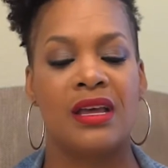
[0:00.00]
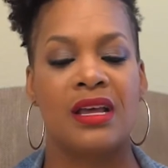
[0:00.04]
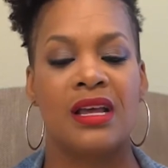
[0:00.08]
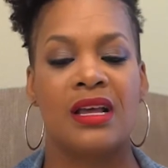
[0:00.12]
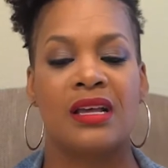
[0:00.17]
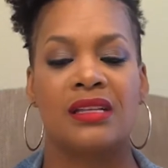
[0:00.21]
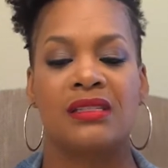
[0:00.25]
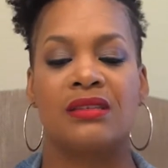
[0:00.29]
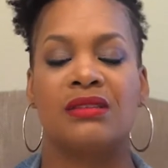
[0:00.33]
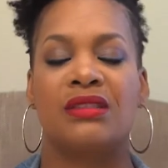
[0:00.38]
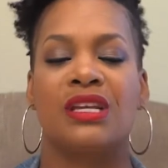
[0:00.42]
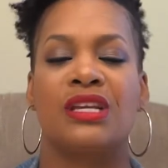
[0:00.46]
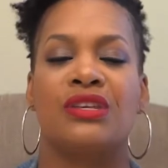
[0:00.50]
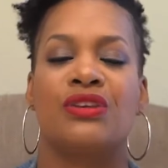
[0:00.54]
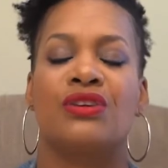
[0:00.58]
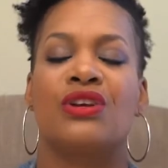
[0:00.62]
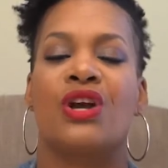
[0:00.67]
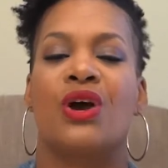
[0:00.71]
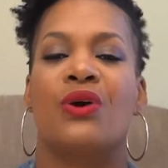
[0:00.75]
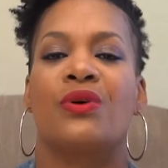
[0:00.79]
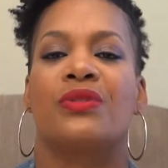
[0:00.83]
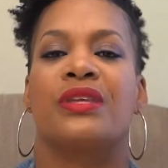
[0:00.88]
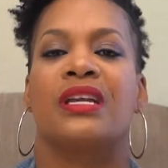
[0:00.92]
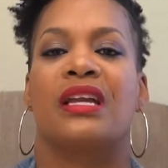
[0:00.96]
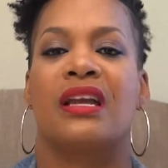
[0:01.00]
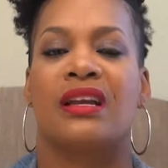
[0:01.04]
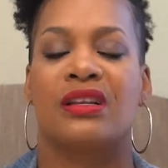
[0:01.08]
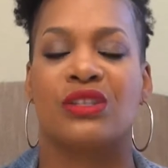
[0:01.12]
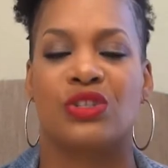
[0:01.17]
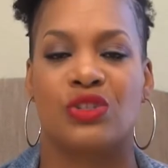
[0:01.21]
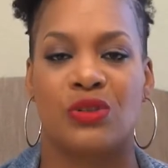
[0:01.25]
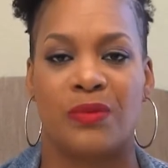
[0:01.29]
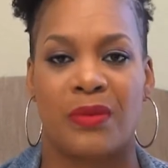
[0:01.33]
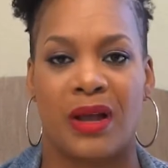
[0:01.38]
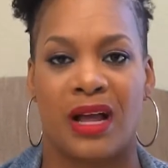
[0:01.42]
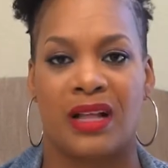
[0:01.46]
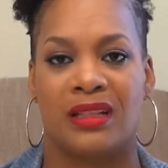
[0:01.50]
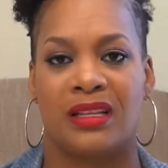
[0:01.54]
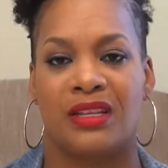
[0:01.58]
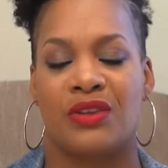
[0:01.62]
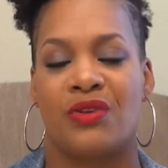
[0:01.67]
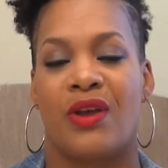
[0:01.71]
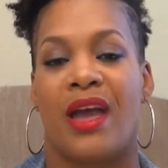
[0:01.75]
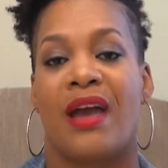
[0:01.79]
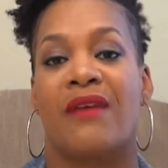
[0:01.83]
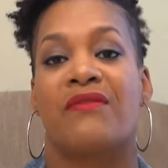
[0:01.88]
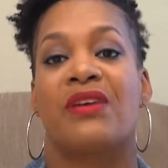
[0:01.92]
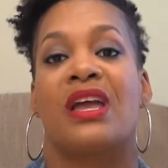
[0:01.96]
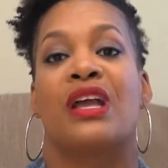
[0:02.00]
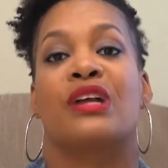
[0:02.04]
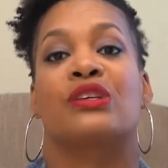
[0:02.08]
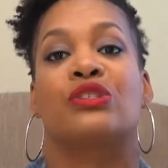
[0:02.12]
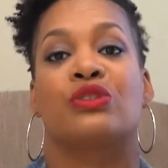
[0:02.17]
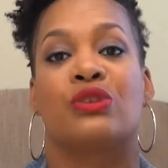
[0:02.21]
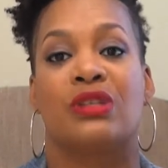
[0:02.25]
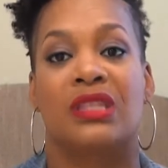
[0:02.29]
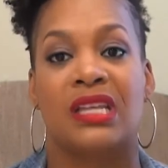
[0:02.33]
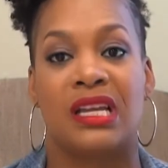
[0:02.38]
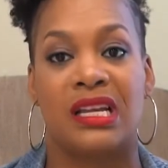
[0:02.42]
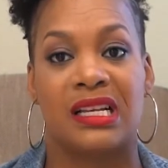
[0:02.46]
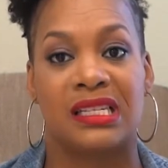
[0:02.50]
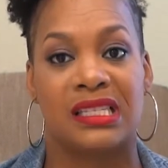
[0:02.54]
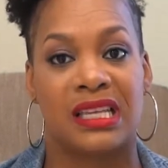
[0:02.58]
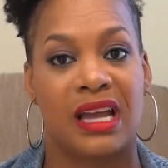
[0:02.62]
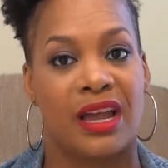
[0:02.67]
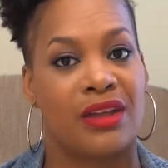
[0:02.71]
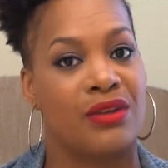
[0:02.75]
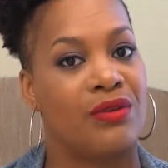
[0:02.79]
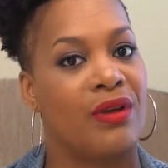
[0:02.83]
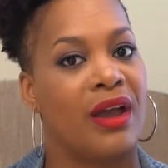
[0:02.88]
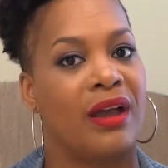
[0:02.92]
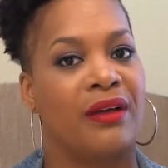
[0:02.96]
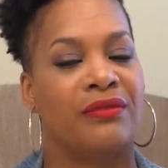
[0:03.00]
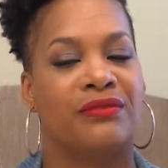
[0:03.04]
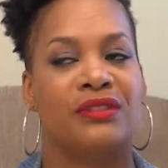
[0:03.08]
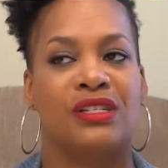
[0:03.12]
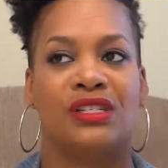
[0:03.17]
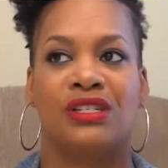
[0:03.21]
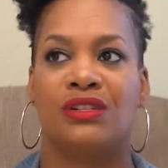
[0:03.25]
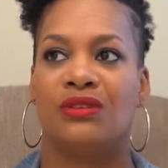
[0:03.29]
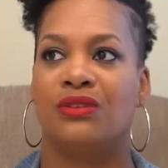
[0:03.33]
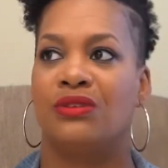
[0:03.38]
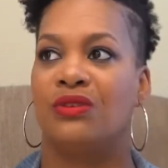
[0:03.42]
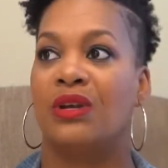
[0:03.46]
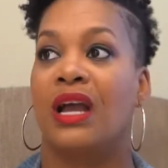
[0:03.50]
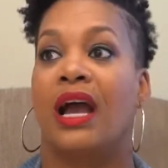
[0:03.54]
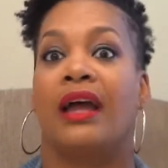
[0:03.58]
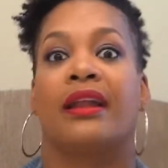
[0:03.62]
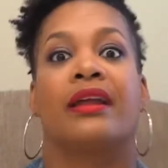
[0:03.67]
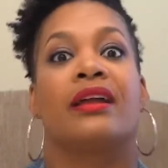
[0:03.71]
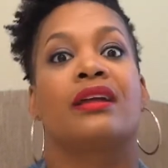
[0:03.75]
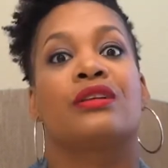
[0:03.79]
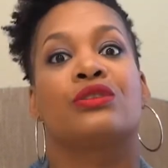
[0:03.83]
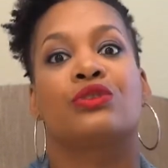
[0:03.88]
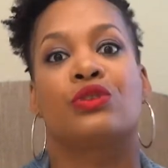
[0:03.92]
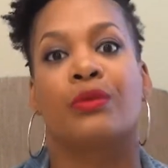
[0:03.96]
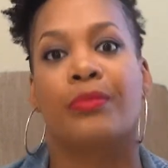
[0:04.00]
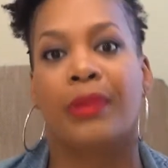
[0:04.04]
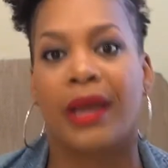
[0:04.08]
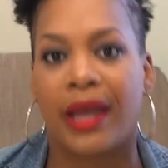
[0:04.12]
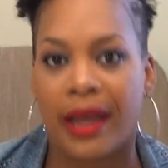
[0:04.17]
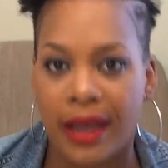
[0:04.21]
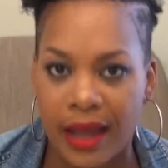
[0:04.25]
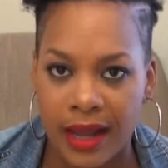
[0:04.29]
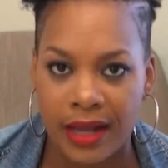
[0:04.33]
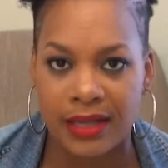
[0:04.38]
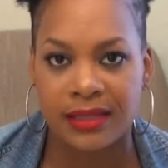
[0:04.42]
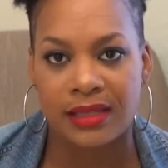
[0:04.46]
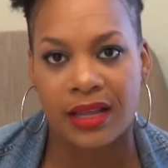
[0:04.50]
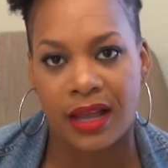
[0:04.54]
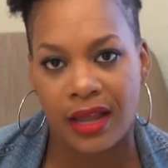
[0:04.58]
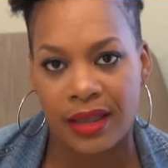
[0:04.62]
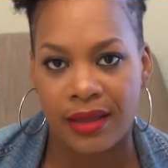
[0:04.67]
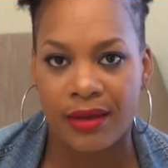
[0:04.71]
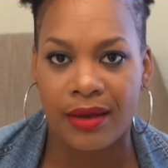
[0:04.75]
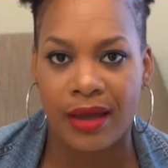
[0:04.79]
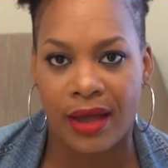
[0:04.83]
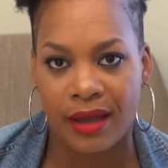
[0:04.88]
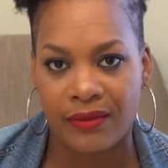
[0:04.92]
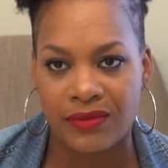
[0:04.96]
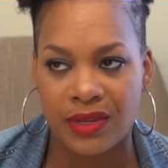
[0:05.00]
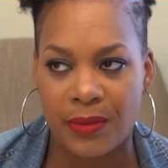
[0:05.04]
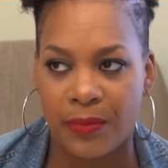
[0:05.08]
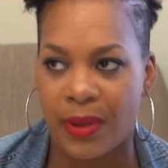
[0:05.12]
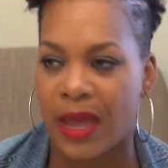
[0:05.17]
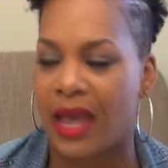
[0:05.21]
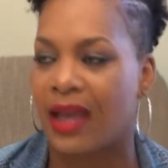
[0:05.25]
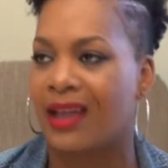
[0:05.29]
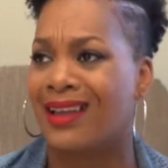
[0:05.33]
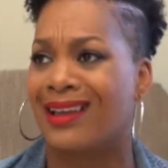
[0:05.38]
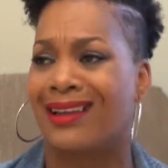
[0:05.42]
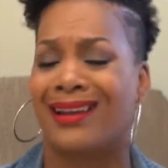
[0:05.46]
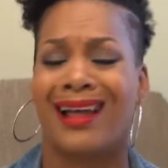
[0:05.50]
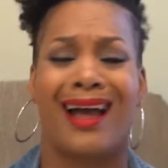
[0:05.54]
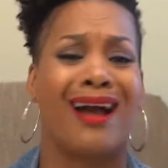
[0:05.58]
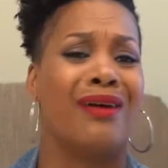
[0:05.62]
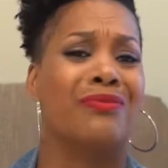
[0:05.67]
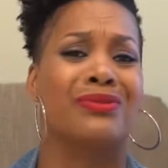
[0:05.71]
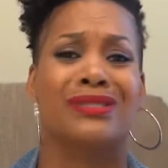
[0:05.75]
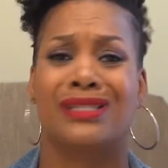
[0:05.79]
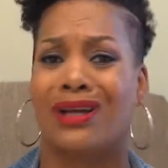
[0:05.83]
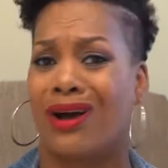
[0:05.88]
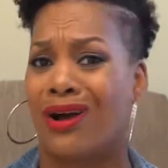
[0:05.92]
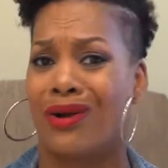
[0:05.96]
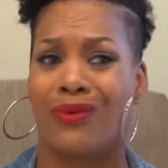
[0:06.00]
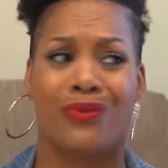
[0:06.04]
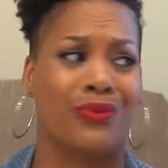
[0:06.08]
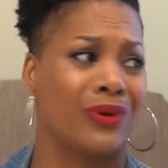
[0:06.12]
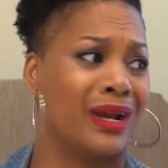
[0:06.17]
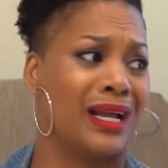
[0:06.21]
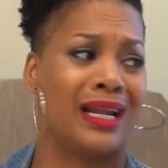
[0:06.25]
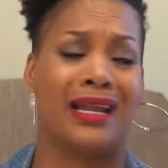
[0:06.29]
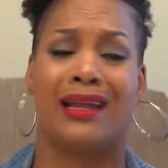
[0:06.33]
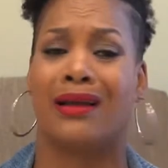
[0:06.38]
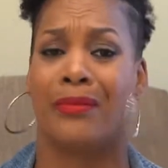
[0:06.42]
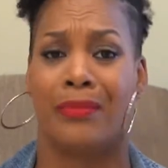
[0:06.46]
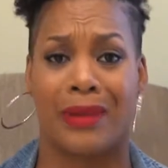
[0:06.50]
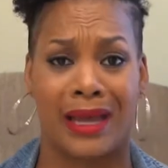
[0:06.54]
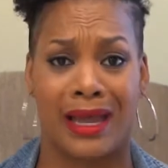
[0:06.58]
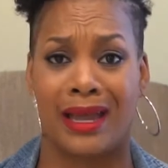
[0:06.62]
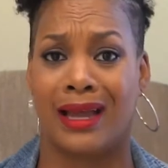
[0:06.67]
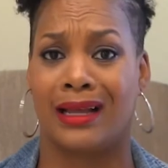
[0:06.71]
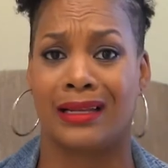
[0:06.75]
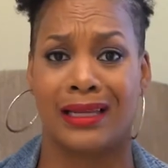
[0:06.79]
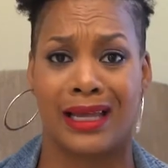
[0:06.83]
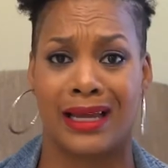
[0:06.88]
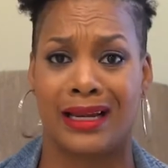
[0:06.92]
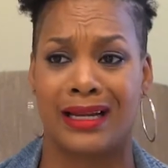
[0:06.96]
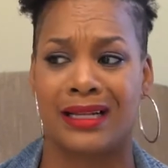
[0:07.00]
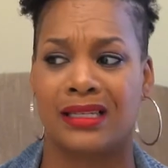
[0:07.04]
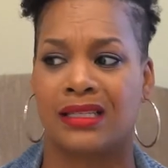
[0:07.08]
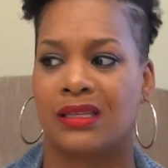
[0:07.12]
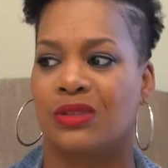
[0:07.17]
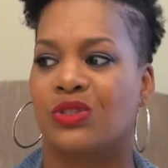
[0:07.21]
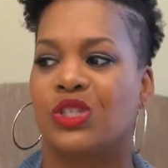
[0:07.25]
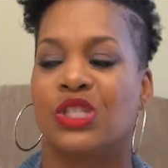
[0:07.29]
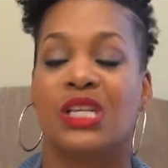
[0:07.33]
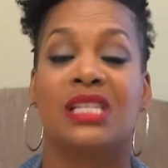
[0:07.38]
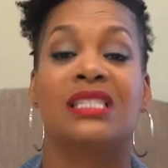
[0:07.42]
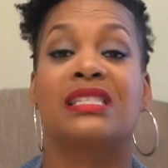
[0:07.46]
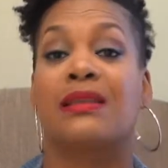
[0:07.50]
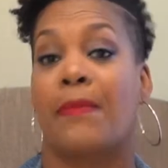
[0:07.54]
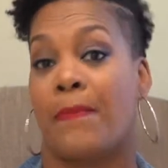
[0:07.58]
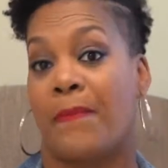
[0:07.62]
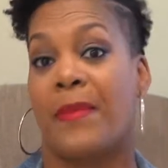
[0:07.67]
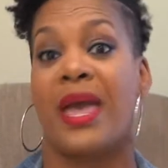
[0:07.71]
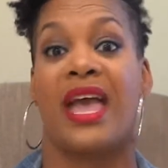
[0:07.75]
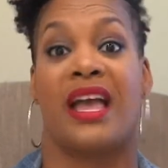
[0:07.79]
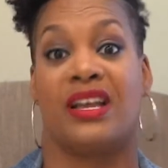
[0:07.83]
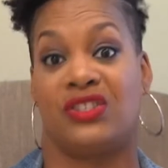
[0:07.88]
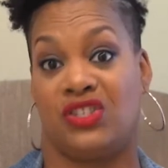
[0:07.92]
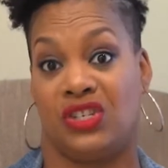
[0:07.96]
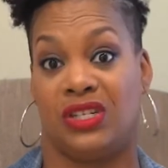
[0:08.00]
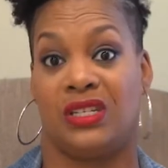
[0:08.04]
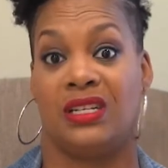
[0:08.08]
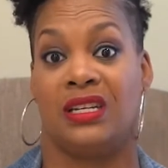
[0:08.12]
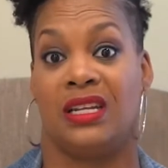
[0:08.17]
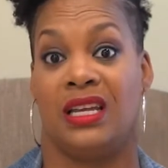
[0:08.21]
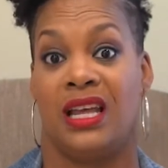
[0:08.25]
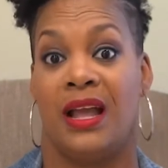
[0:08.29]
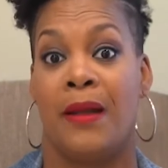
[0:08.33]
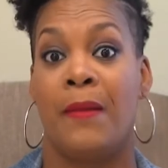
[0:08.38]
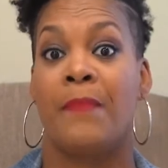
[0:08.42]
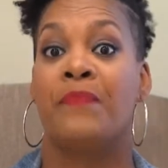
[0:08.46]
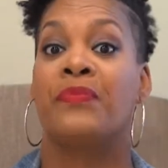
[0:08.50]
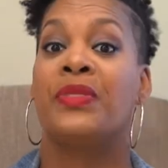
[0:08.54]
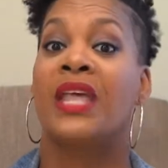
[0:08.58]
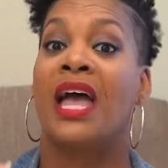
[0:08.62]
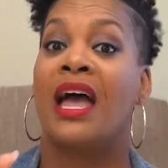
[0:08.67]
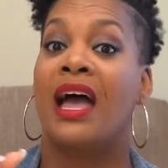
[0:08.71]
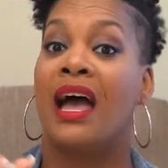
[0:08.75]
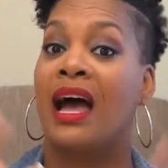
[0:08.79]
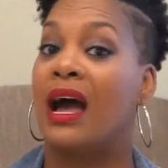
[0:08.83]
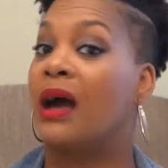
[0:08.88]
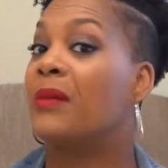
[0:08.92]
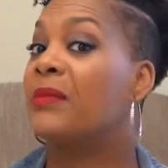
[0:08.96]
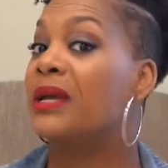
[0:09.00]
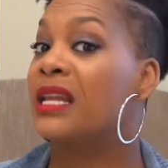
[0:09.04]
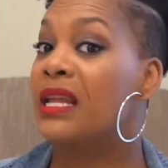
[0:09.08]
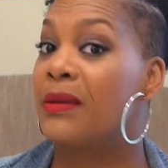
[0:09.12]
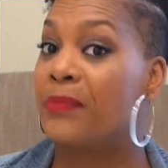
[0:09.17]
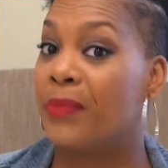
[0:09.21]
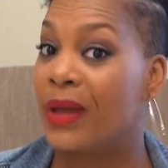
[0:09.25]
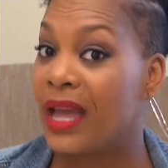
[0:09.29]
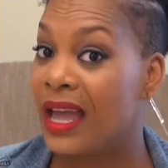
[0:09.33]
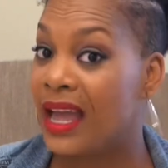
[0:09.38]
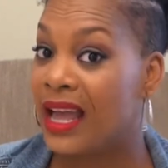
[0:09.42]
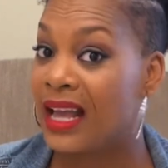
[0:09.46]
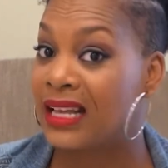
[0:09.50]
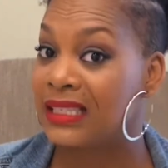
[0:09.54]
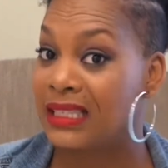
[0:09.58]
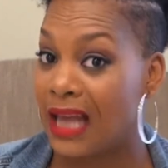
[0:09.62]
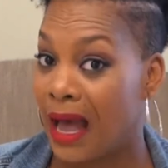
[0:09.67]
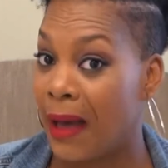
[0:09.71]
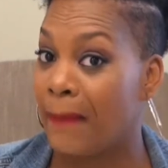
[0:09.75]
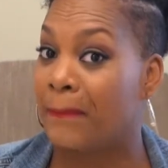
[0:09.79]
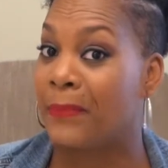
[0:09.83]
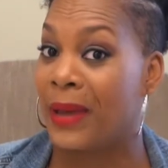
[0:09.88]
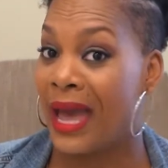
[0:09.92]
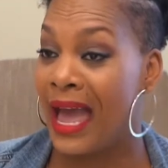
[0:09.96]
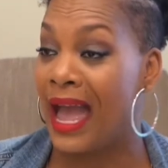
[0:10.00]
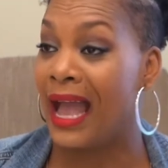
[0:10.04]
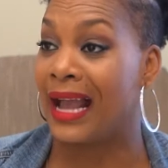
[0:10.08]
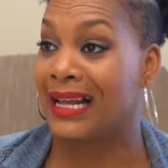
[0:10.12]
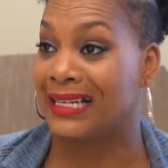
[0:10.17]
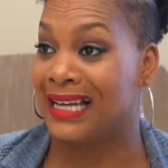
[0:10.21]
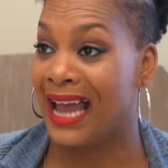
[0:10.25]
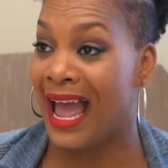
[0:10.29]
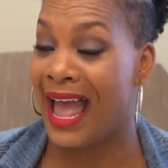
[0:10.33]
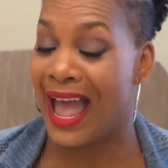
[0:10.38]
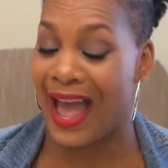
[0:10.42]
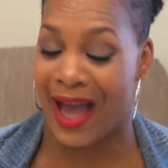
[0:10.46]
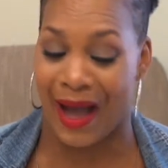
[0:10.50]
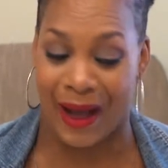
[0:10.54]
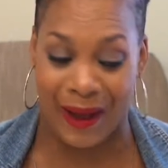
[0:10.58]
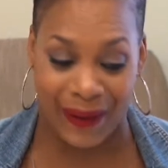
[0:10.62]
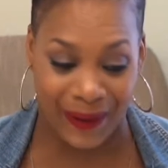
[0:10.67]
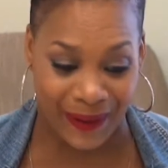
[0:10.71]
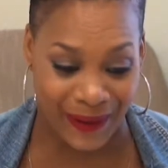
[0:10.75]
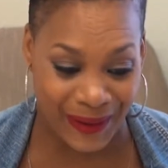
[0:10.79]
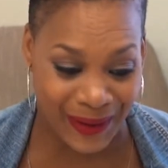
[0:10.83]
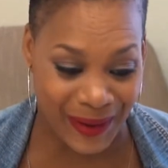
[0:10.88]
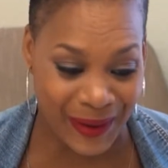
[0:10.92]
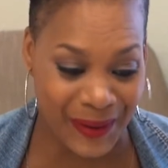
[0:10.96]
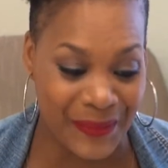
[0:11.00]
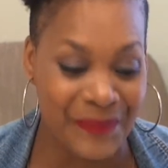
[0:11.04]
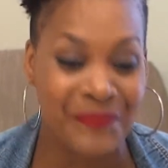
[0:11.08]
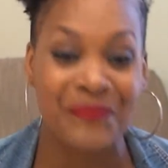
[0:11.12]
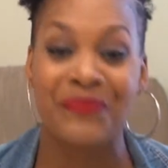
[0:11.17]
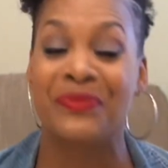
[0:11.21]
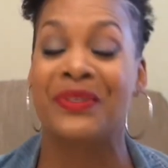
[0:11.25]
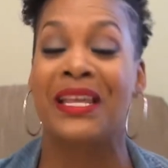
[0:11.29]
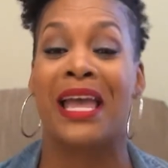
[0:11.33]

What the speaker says: So then you go the extra mile and you have extra things that you have to do. You got extra bags that you have to pack. And I was already a bag lady. So just imagine how many bags I pack now.